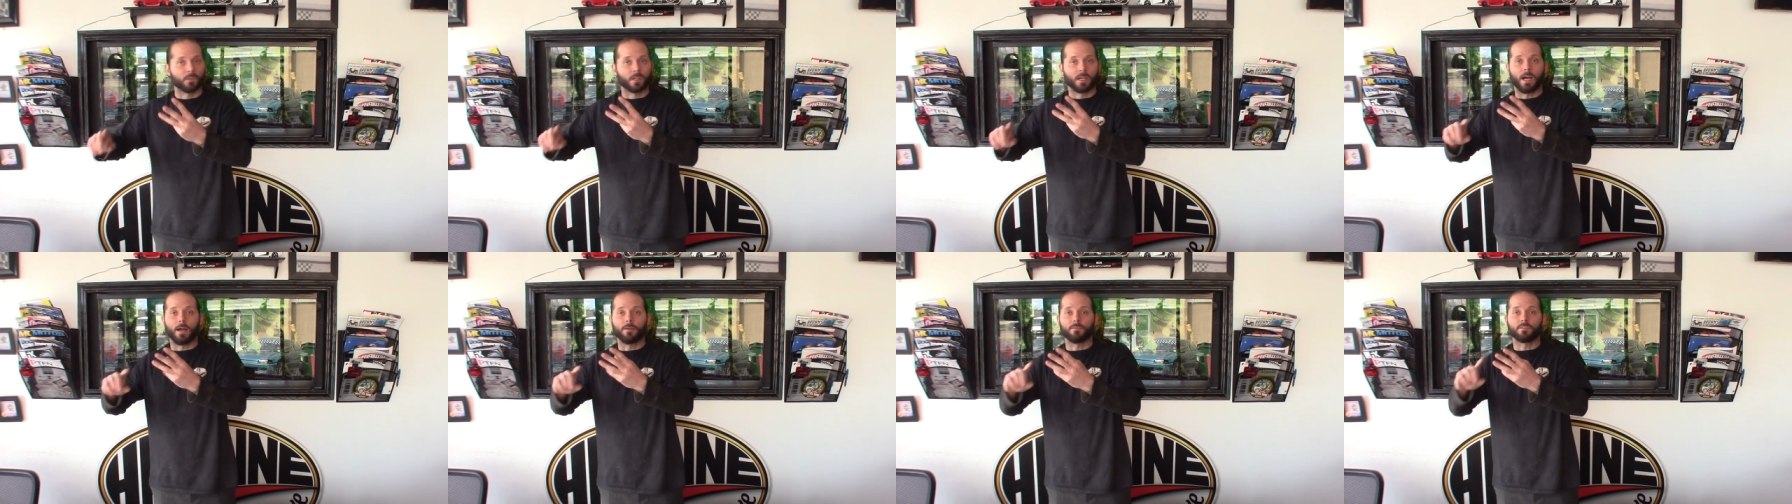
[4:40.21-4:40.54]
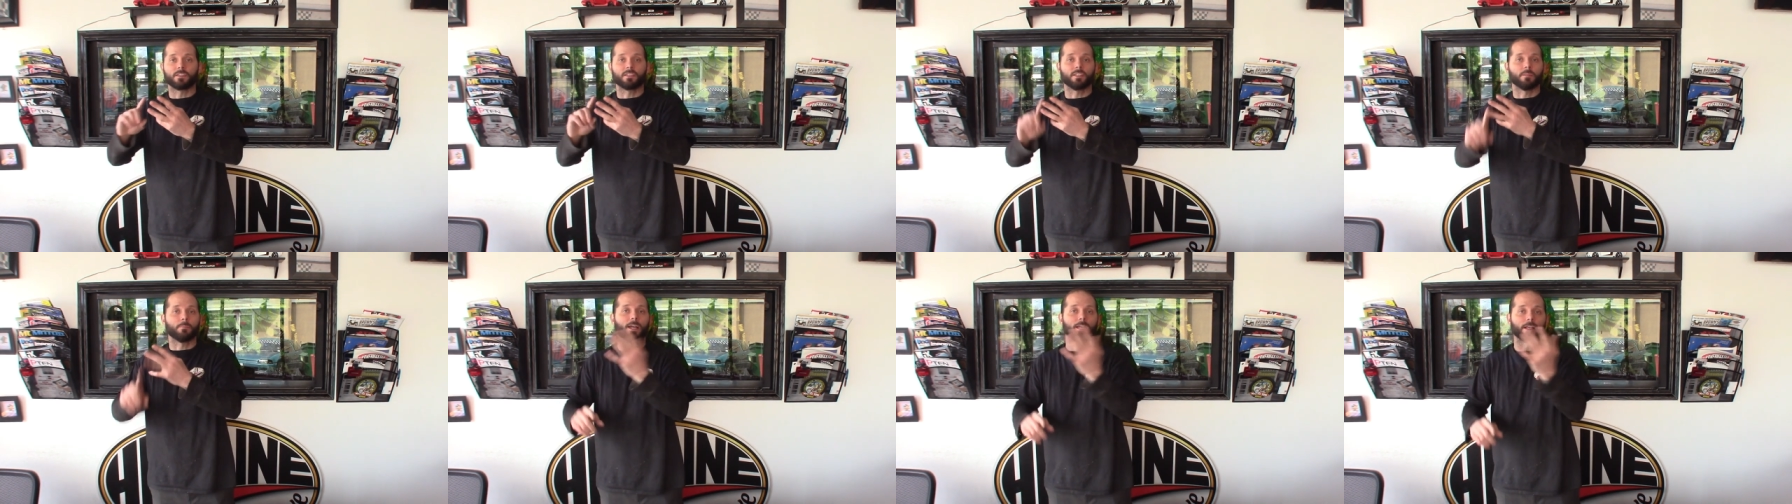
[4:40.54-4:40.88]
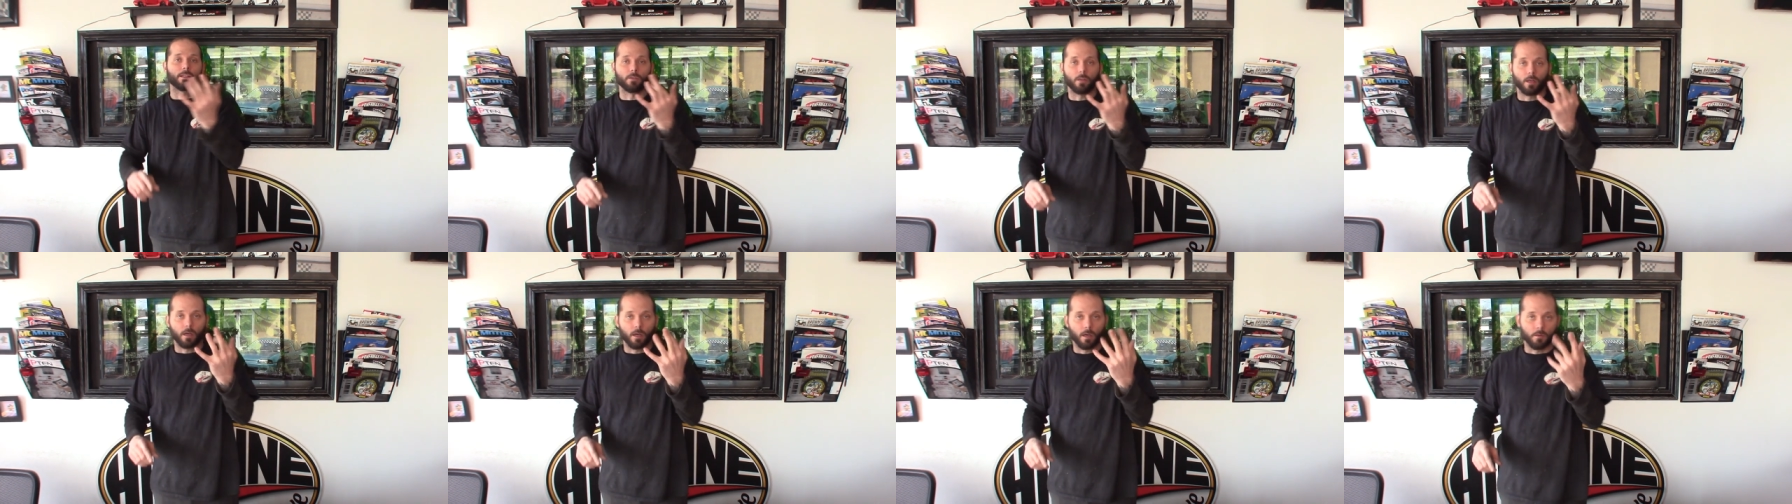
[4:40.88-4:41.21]
obviously my
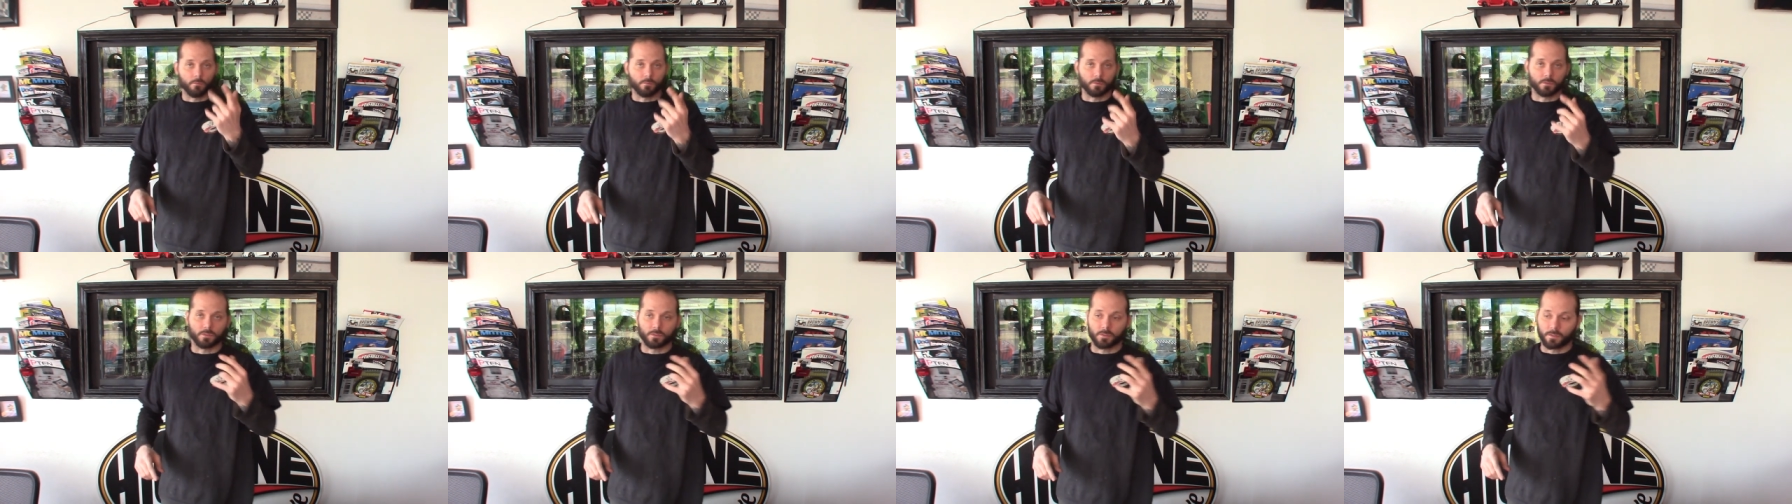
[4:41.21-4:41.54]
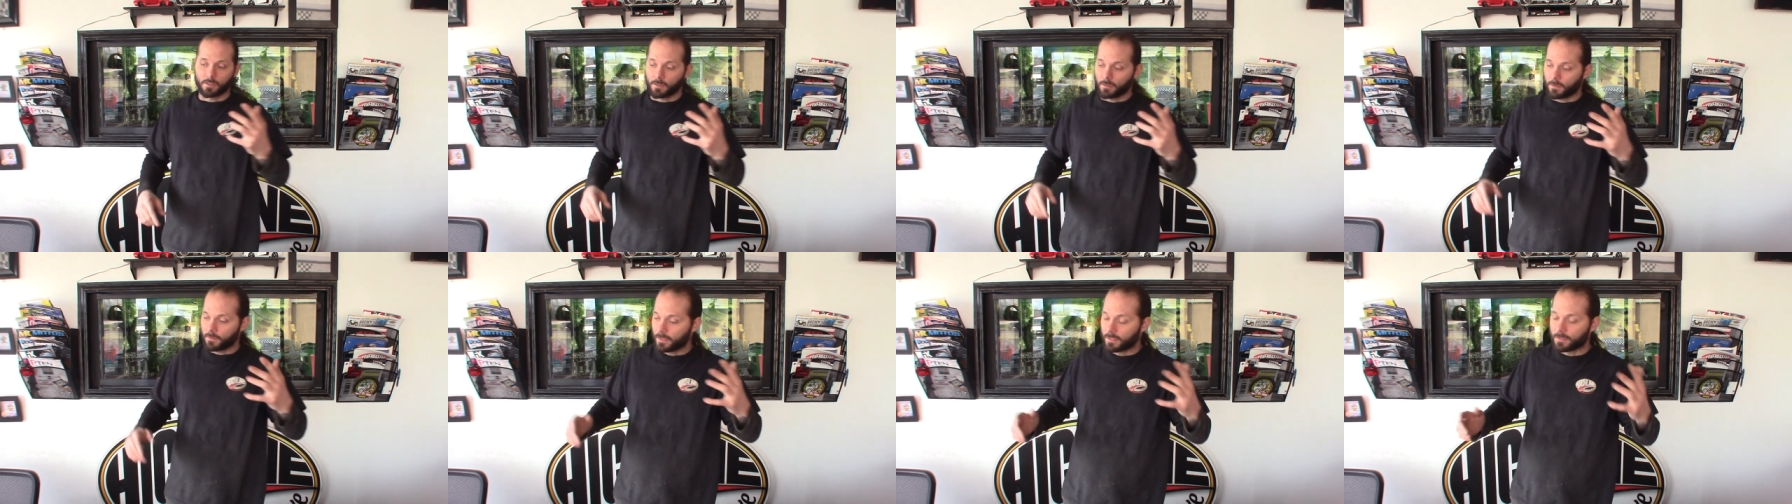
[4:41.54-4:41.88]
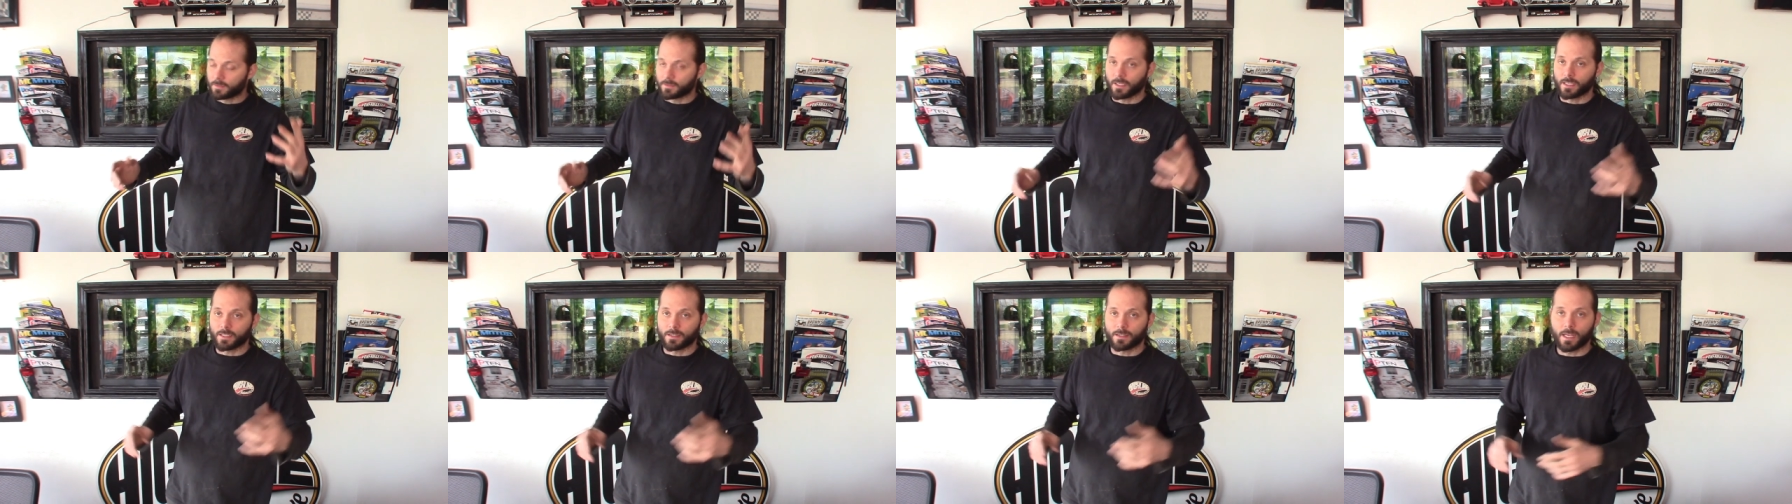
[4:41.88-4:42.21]
gloves,
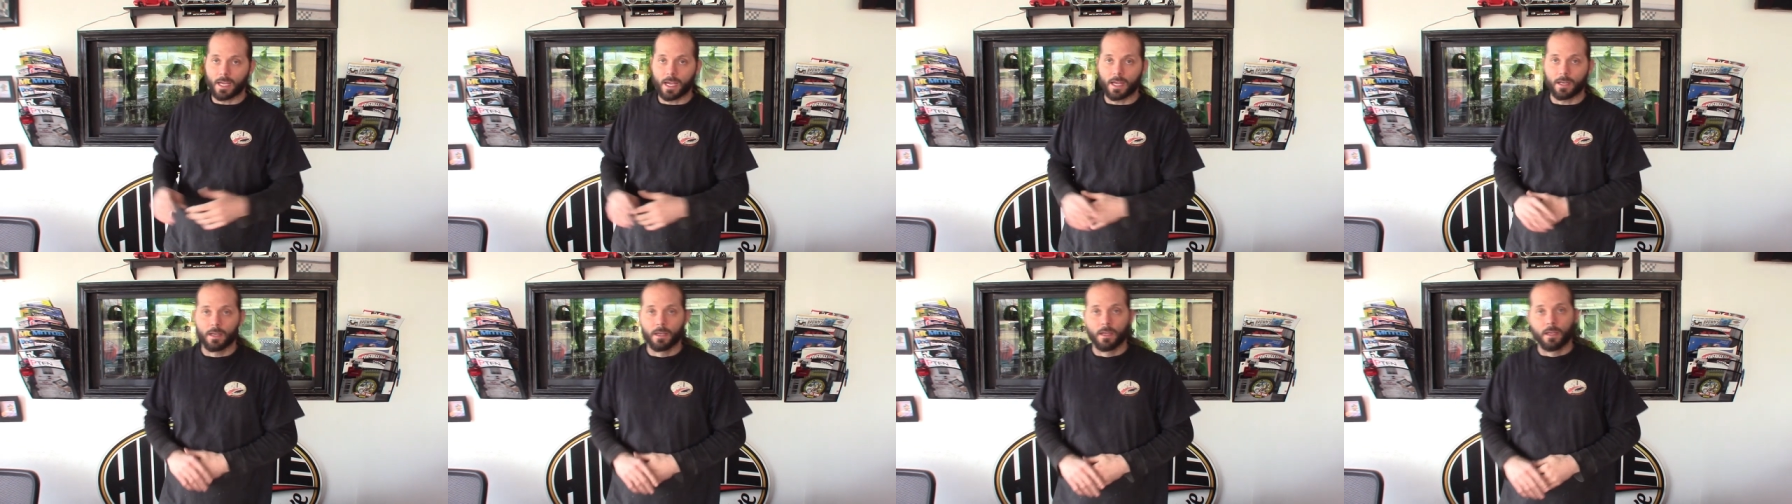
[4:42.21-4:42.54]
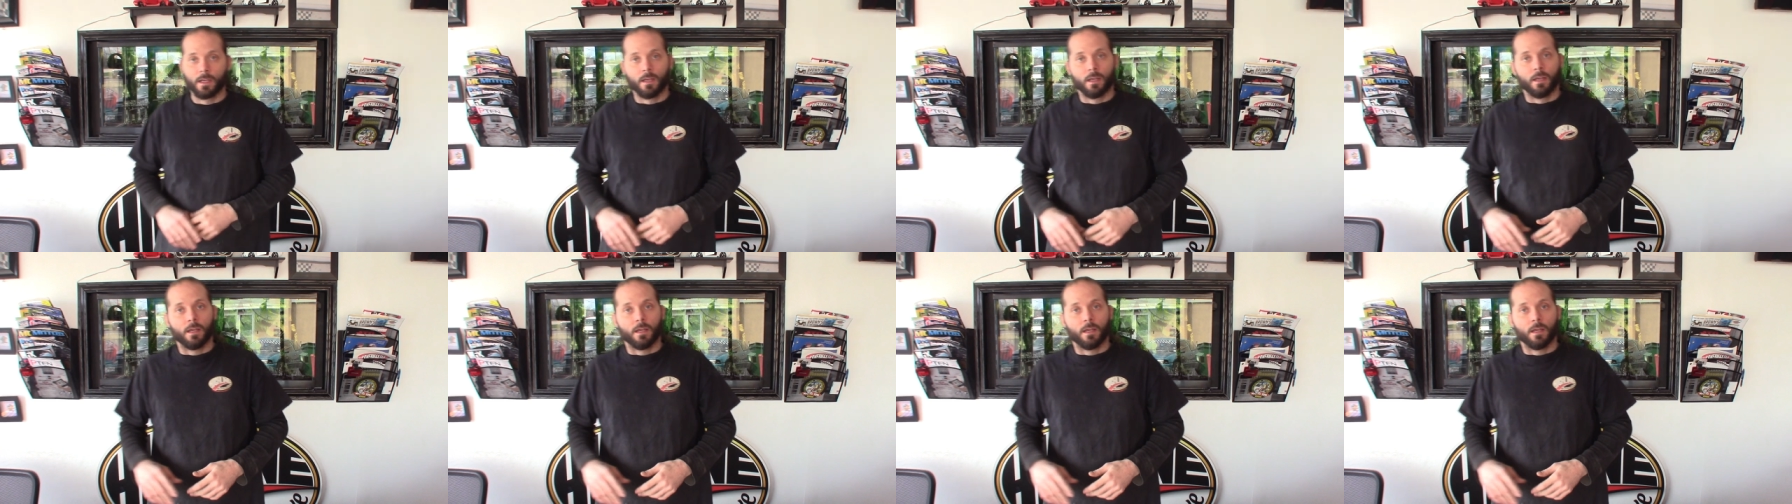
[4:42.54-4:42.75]
things like that.